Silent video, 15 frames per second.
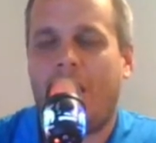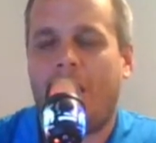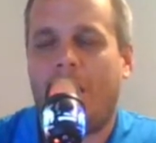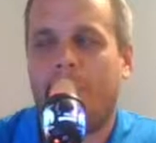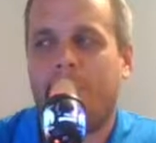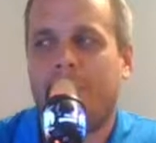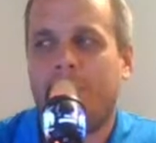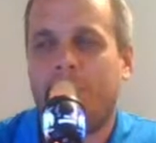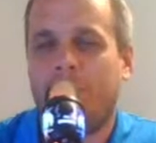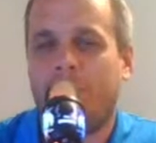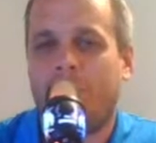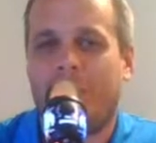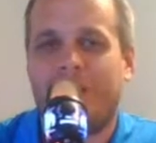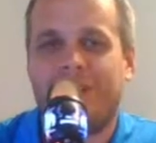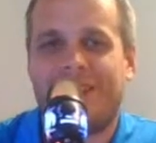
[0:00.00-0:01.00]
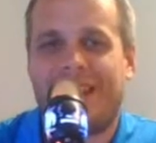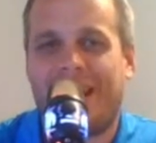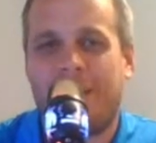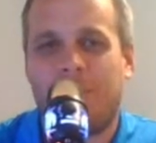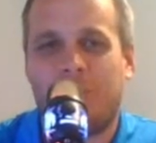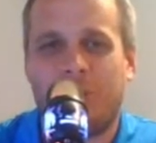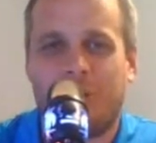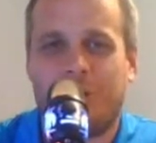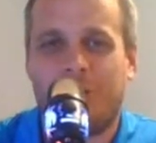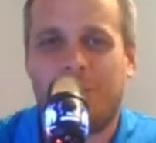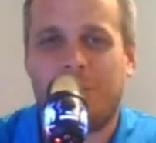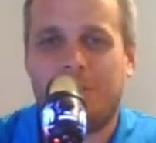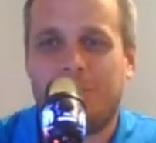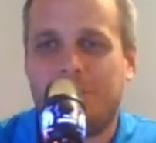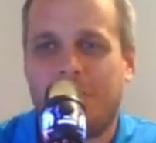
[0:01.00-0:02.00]
people want to gamble
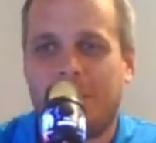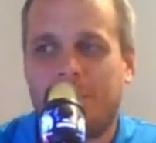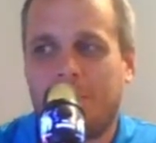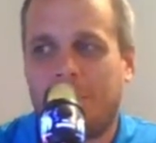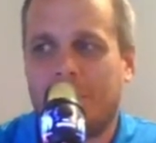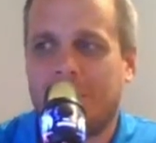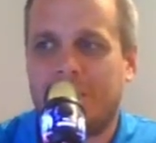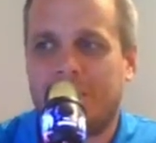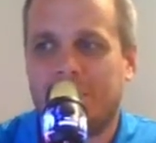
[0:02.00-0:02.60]
to make money,